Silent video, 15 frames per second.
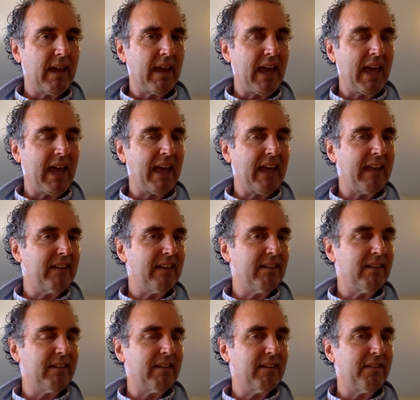
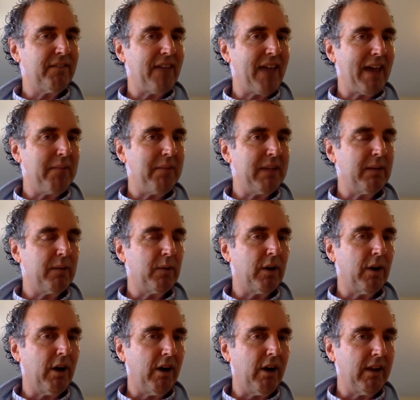And the family
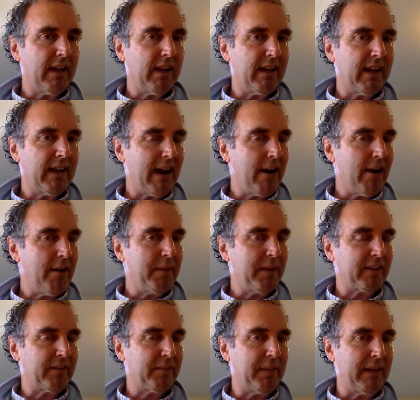were all
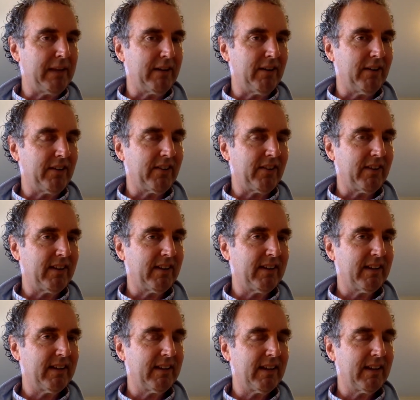Arabic speakers.
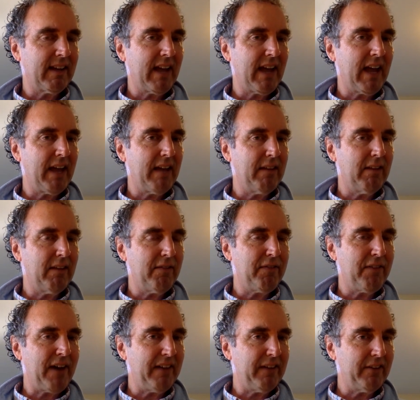And the
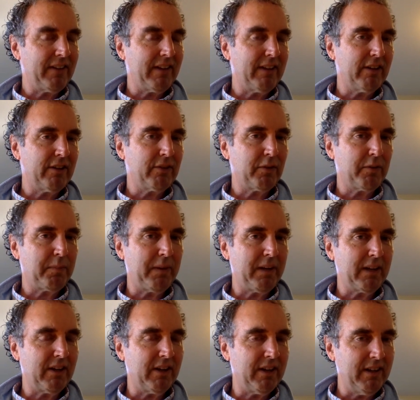father's English was
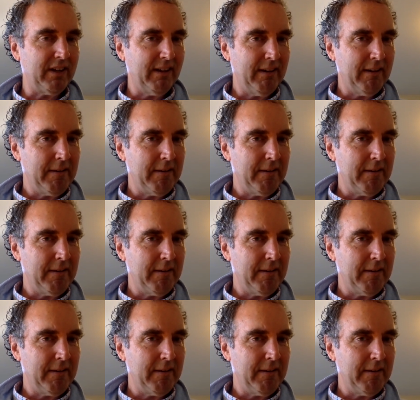pretty good.